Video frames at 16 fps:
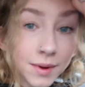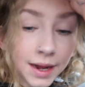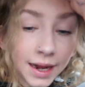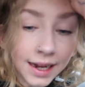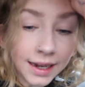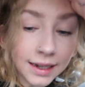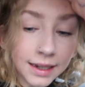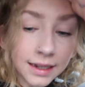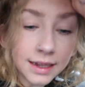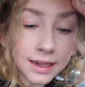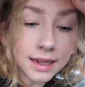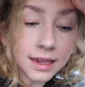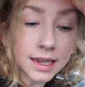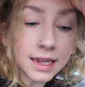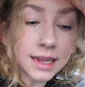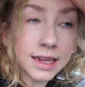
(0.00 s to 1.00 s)
and
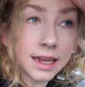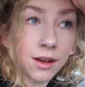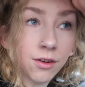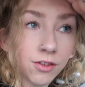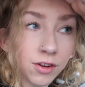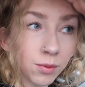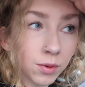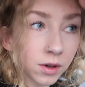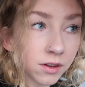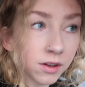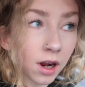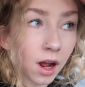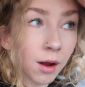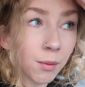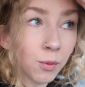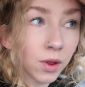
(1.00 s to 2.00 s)
see yes. if she wants to
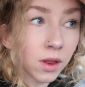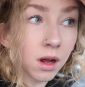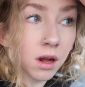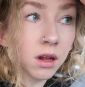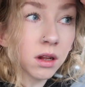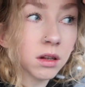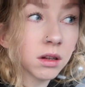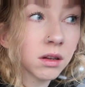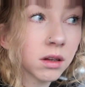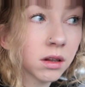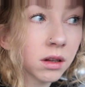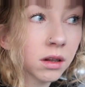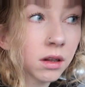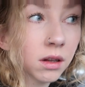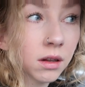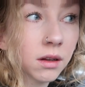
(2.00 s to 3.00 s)
come with us?
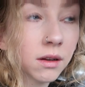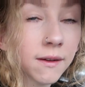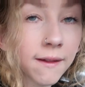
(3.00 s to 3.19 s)
Yes.